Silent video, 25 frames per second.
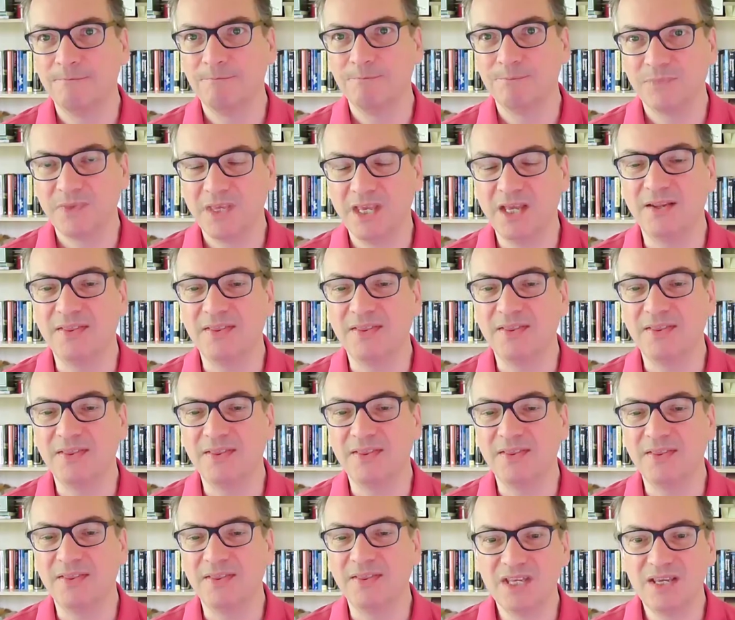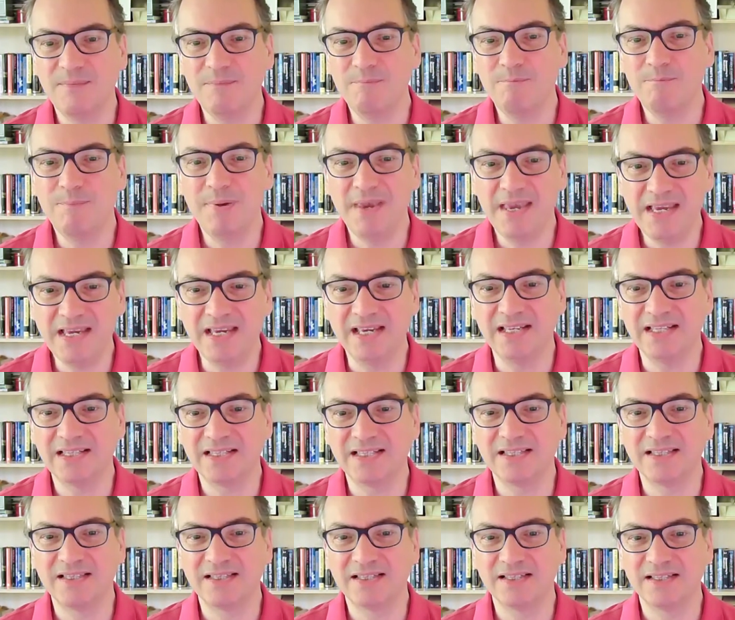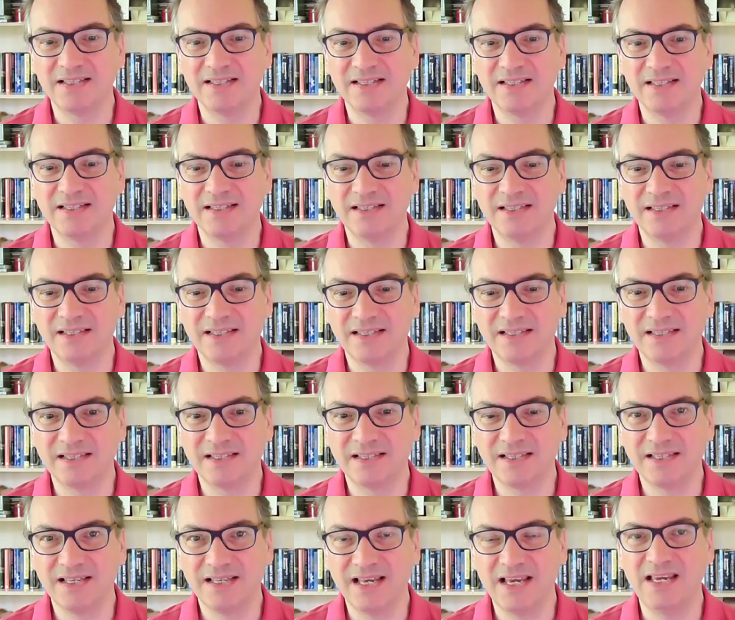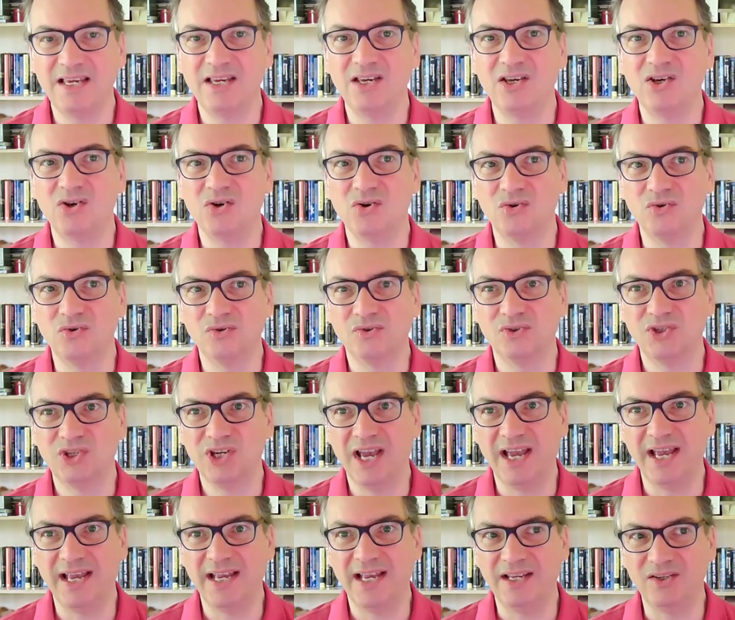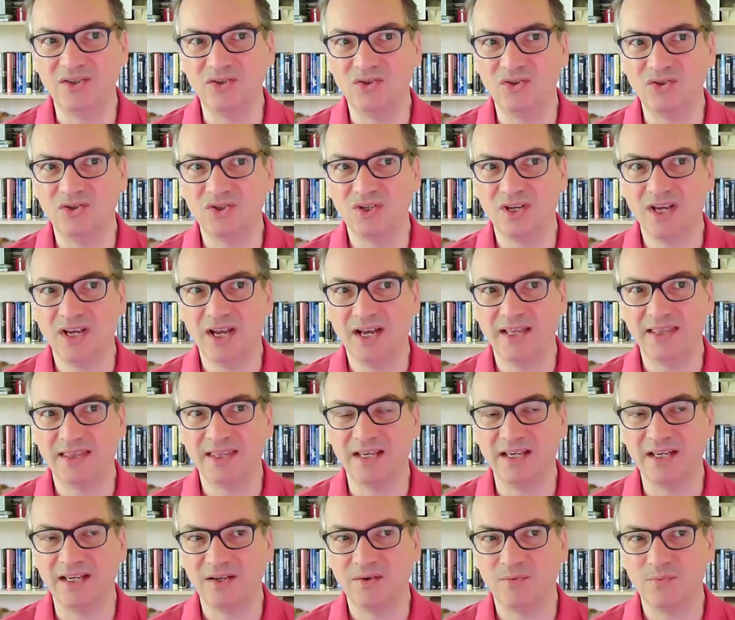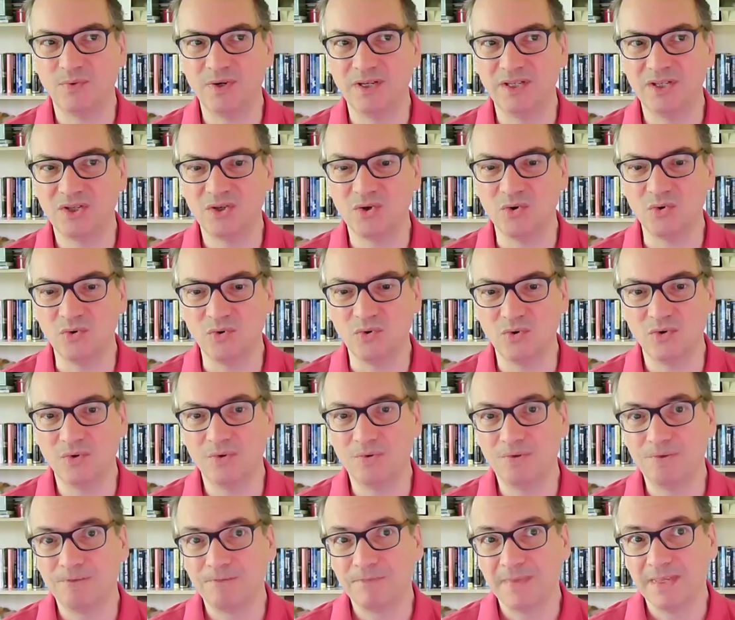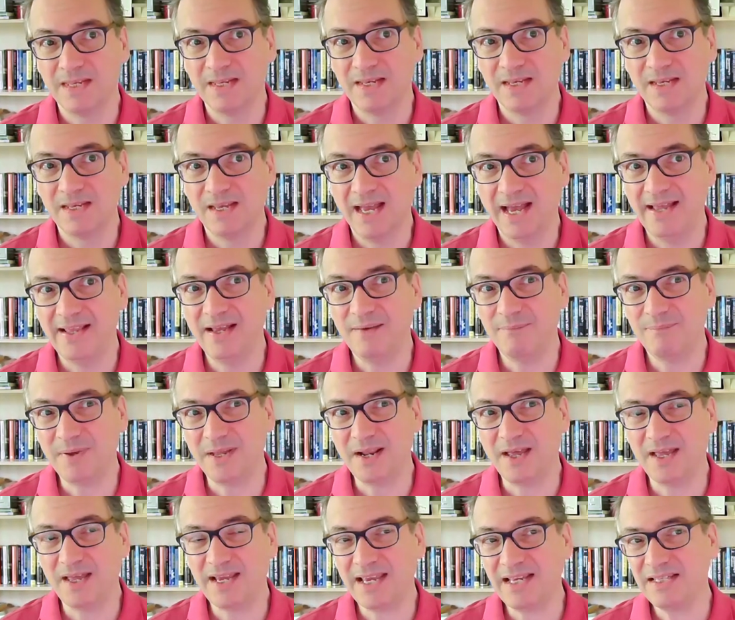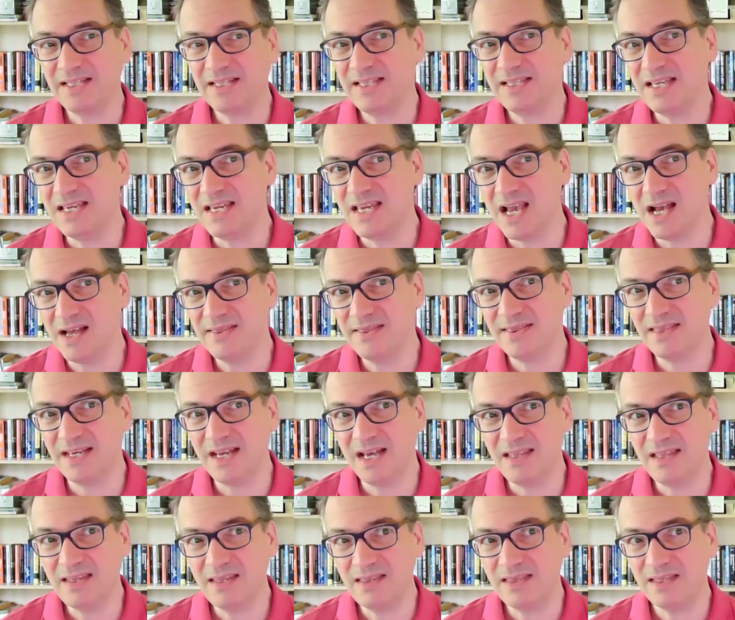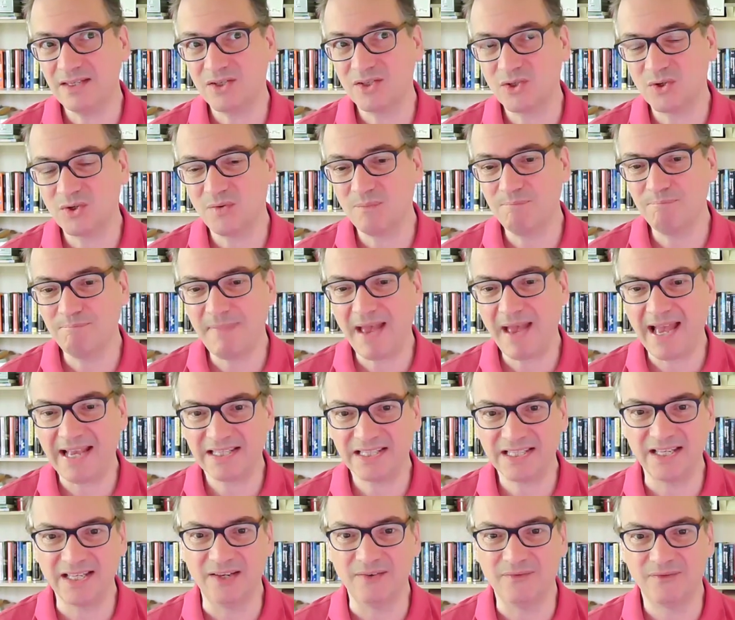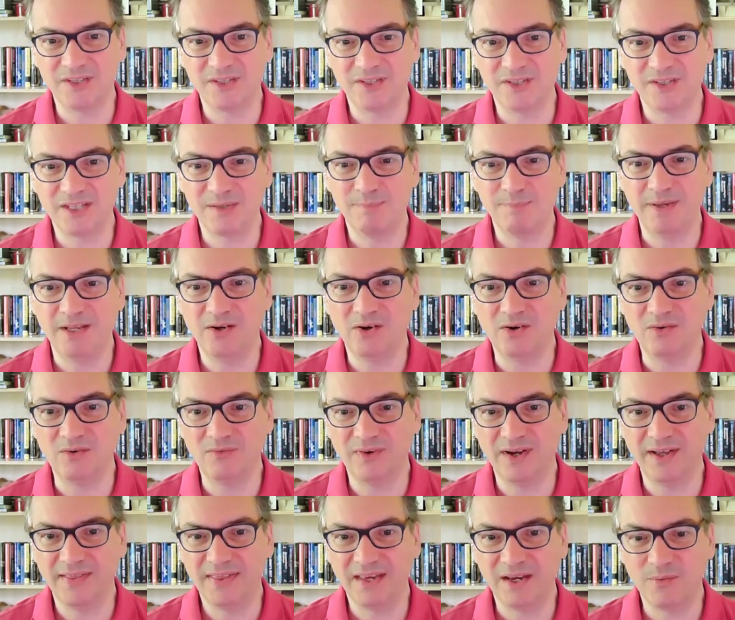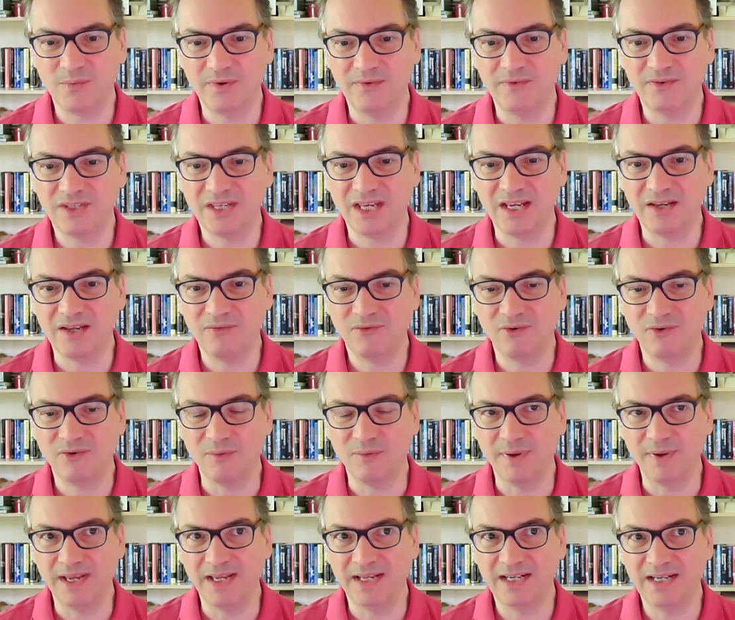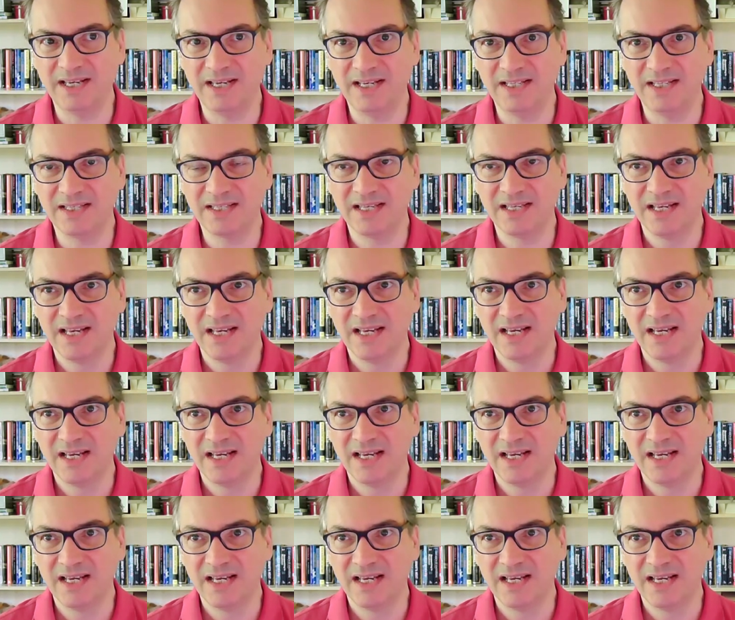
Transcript: that was the biggest single change I think we saw. But I guess the sort of massive spin-off I think we've seen from it is